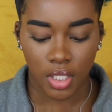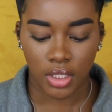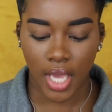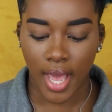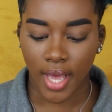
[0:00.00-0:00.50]

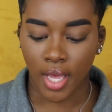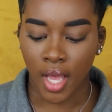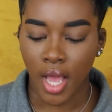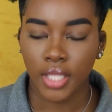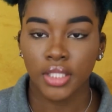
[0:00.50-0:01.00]

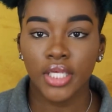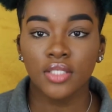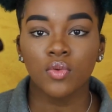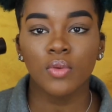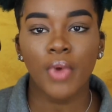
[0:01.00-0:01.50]
yeah,
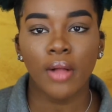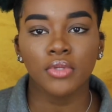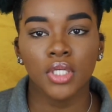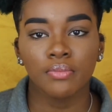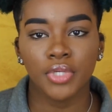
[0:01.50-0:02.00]
this would
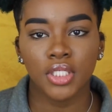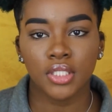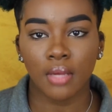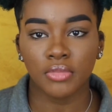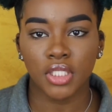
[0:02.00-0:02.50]
probably be
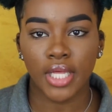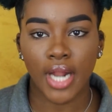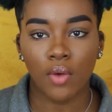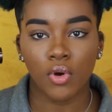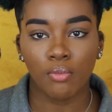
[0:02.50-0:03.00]
something that
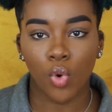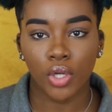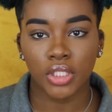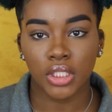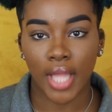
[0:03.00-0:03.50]
I would
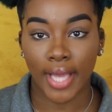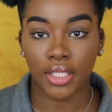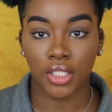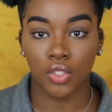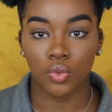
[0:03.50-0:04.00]
more than
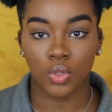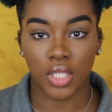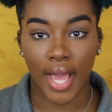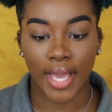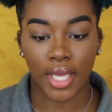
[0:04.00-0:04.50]
likely use
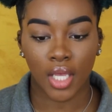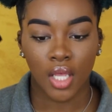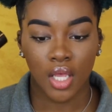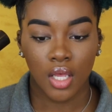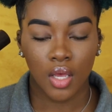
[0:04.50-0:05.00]
like
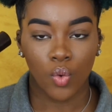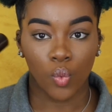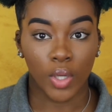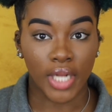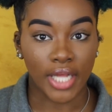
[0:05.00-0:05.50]

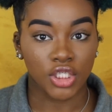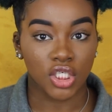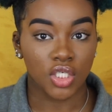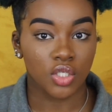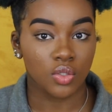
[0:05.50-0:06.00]
when I
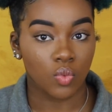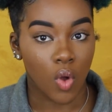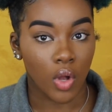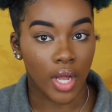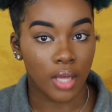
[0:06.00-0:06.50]
just
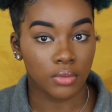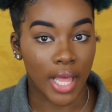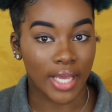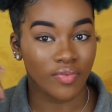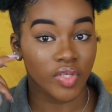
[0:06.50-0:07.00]
woke up,
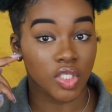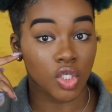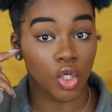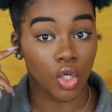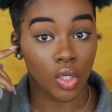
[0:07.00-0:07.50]
like if
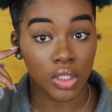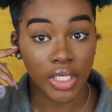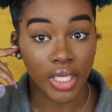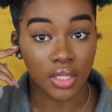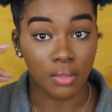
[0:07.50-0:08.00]
it's
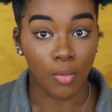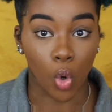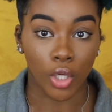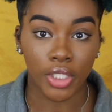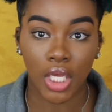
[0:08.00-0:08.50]
early in the
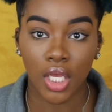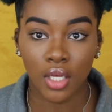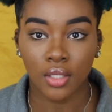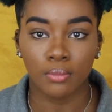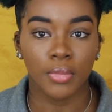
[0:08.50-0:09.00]

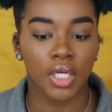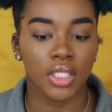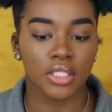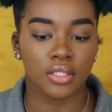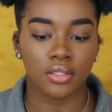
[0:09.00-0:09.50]
morning,
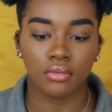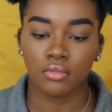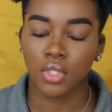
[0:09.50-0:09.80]
because